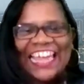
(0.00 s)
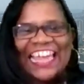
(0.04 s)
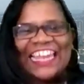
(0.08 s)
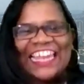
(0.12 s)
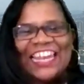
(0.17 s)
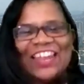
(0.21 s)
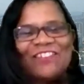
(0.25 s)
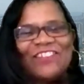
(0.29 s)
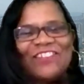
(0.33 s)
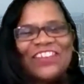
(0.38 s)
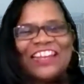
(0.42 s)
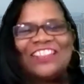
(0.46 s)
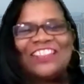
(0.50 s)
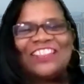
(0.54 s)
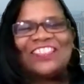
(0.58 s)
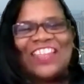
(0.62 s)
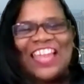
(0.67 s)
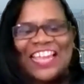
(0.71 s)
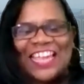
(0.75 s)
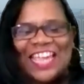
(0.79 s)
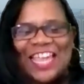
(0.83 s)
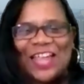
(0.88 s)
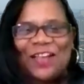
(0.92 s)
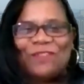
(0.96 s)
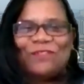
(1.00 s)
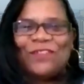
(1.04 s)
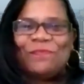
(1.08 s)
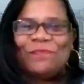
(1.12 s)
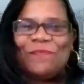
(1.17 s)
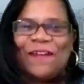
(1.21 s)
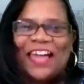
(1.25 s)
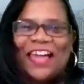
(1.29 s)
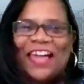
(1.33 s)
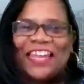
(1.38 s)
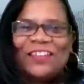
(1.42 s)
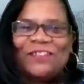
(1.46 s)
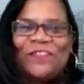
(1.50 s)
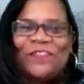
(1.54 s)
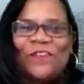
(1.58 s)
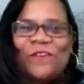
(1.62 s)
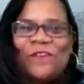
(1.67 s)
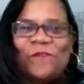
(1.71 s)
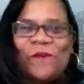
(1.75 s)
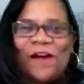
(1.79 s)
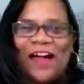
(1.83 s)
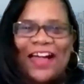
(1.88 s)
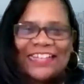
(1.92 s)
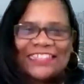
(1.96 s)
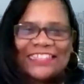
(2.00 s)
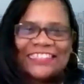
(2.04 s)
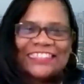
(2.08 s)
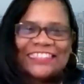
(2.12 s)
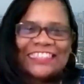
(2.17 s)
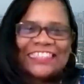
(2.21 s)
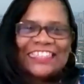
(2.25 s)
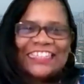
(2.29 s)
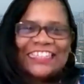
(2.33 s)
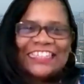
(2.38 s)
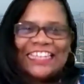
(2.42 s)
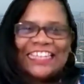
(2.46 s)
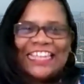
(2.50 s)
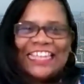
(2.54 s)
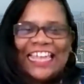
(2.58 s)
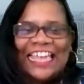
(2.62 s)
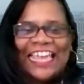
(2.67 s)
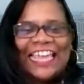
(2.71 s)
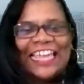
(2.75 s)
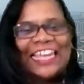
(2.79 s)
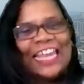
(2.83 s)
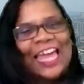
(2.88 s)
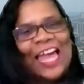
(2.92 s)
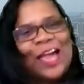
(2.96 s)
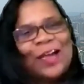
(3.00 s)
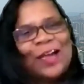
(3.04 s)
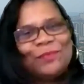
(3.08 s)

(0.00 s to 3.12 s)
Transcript: And I want to thank everybody for watching. And